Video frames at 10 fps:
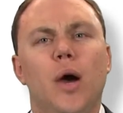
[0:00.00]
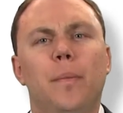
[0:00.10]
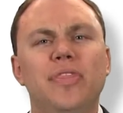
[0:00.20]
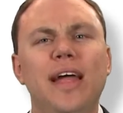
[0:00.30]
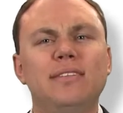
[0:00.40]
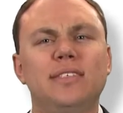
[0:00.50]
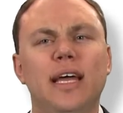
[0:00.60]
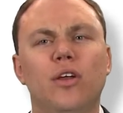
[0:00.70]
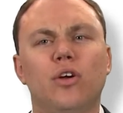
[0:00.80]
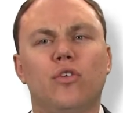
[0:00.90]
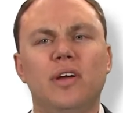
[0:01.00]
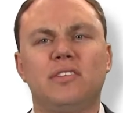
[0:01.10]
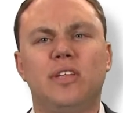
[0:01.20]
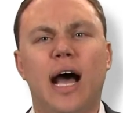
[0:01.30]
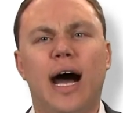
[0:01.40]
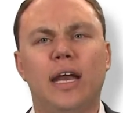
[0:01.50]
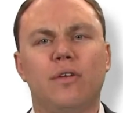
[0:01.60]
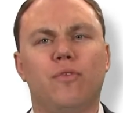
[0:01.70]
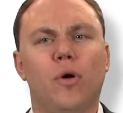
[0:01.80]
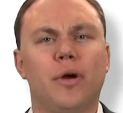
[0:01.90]
But then Senator Chris Dodd
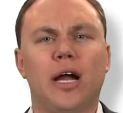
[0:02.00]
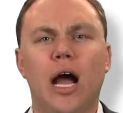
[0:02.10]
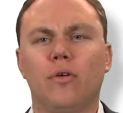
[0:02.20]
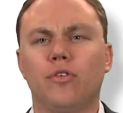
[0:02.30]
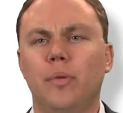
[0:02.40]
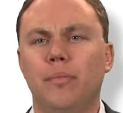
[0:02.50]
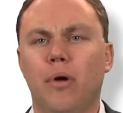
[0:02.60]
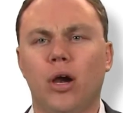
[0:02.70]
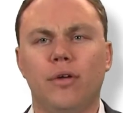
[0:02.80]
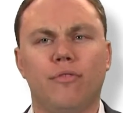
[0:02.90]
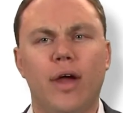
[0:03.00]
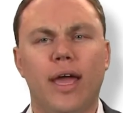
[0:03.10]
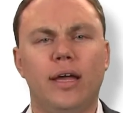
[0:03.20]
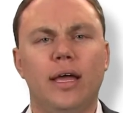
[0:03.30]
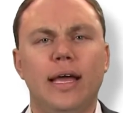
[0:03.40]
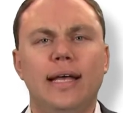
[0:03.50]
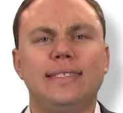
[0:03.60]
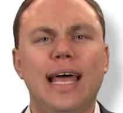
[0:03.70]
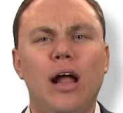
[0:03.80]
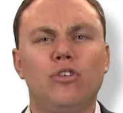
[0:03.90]
and former Congressman Barney Frank
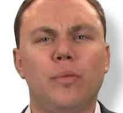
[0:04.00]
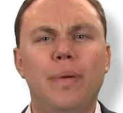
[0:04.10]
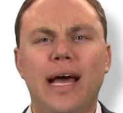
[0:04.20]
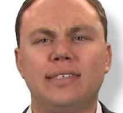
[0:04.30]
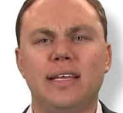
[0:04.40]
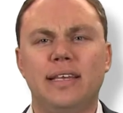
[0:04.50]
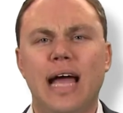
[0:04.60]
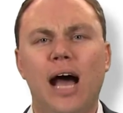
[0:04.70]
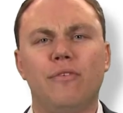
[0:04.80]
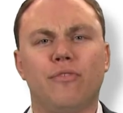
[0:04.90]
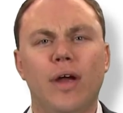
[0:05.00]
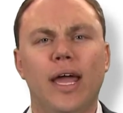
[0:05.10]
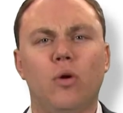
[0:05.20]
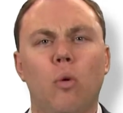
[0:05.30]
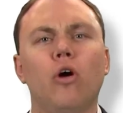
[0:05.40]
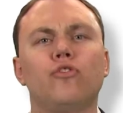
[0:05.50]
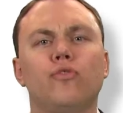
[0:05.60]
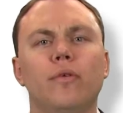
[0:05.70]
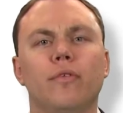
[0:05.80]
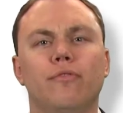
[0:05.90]
set out to pass the Dodd-Frank Wall
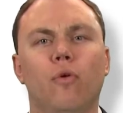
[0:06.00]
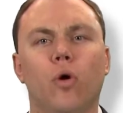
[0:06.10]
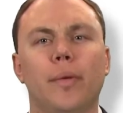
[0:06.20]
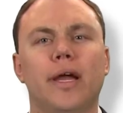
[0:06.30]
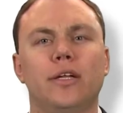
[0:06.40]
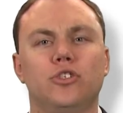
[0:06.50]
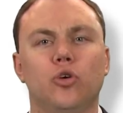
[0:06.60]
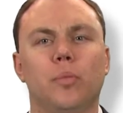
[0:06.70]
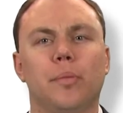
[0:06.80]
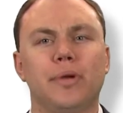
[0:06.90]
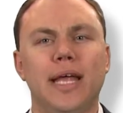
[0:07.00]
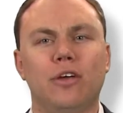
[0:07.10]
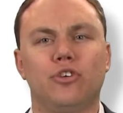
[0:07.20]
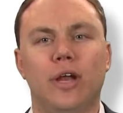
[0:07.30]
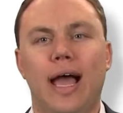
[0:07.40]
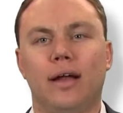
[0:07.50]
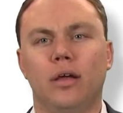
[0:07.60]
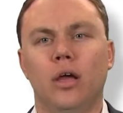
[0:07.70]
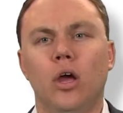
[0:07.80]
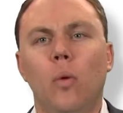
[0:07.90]
Street Reform and Consumer Protection Act,
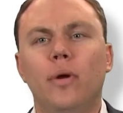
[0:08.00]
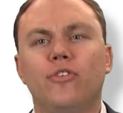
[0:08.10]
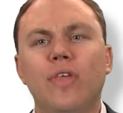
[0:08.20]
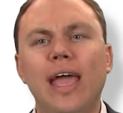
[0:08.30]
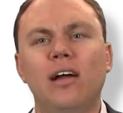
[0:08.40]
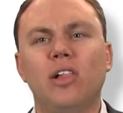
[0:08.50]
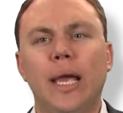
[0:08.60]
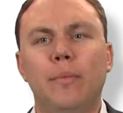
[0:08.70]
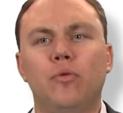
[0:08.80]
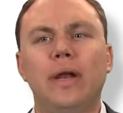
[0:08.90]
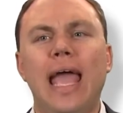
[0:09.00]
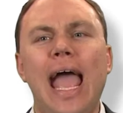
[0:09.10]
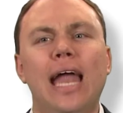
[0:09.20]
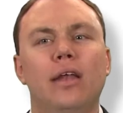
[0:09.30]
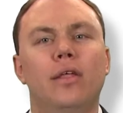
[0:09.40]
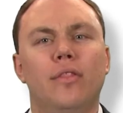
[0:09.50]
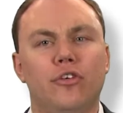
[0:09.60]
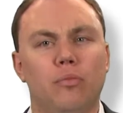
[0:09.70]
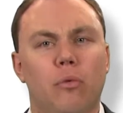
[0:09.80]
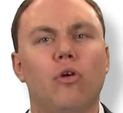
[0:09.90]
which they claimed would end
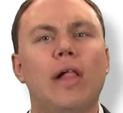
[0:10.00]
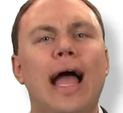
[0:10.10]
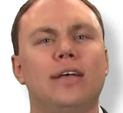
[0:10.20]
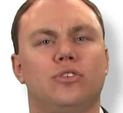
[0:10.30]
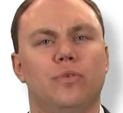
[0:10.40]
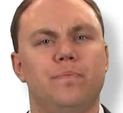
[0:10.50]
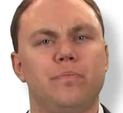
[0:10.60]
this moral hazard.